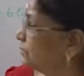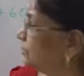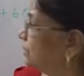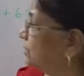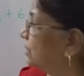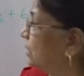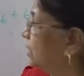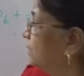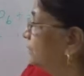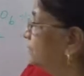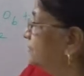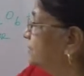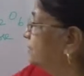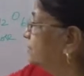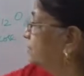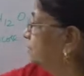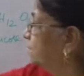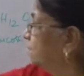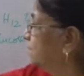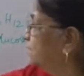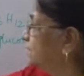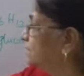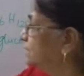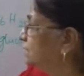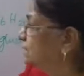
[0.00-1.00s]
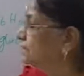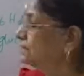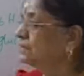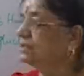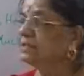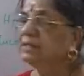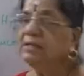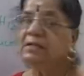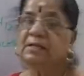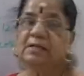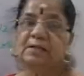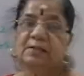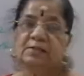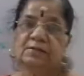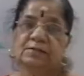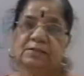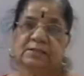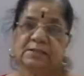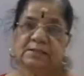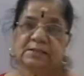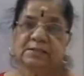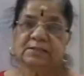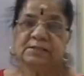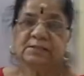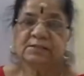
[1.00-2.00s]
have to write the
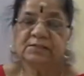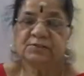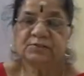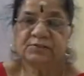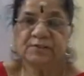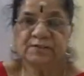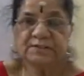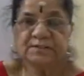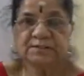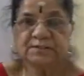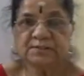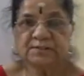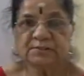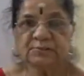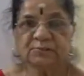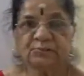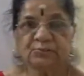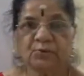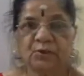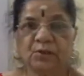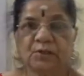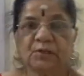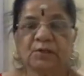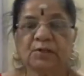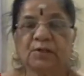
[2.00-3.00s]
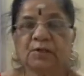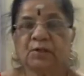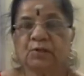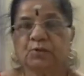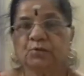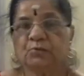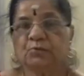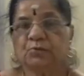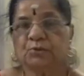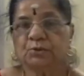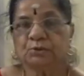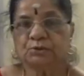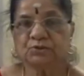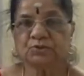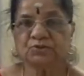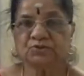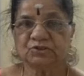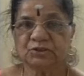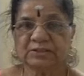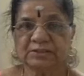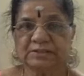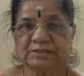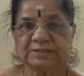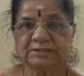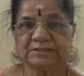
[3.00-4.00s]
equation for
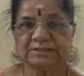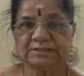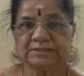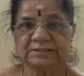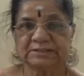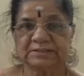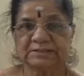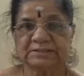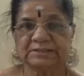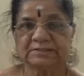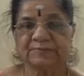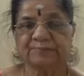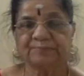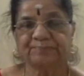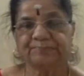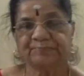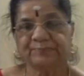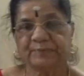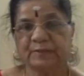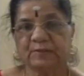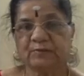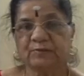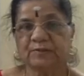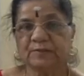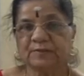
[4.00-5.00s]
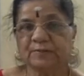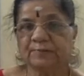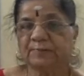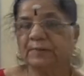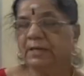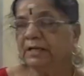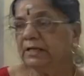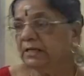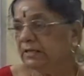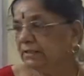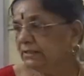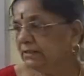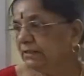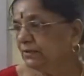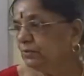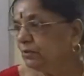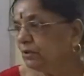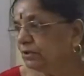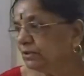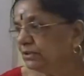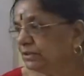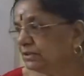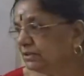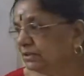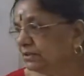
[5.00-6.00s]
photosynthesis. Okay. Then what
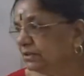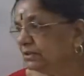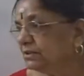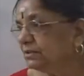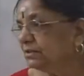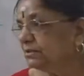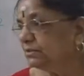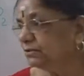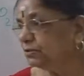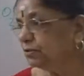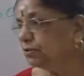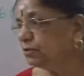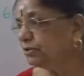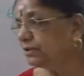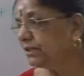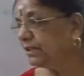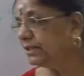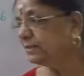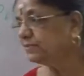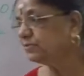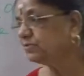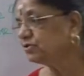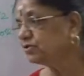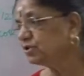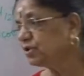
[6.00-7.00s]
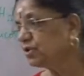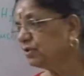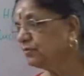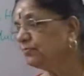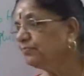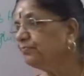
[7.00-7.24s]
are the two types of